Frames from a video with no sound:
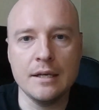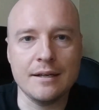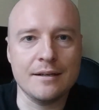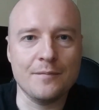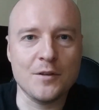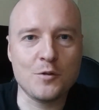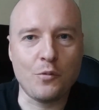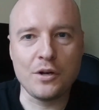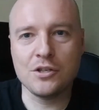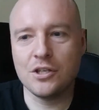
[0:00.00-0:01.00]

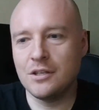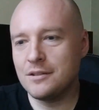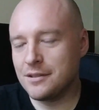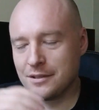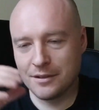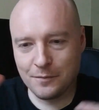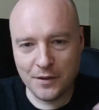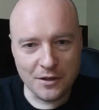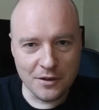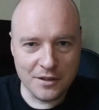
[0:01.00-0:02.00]
spreadsheets,
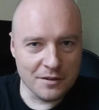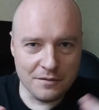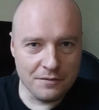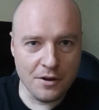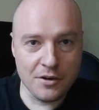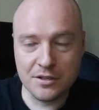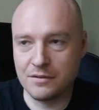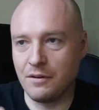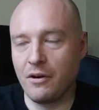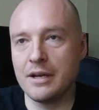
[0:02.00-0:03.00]
various
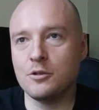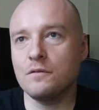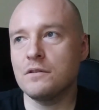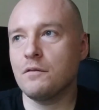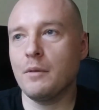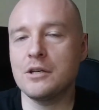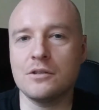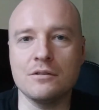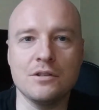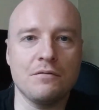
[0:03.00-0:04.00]
variety of
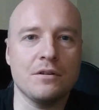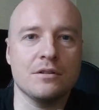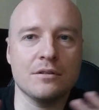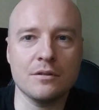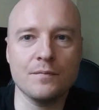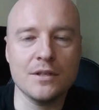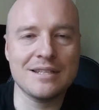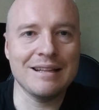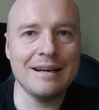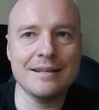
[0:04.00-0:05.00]
information, different
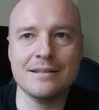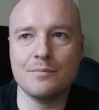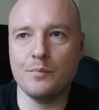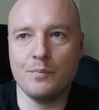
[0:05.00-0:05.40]
slides,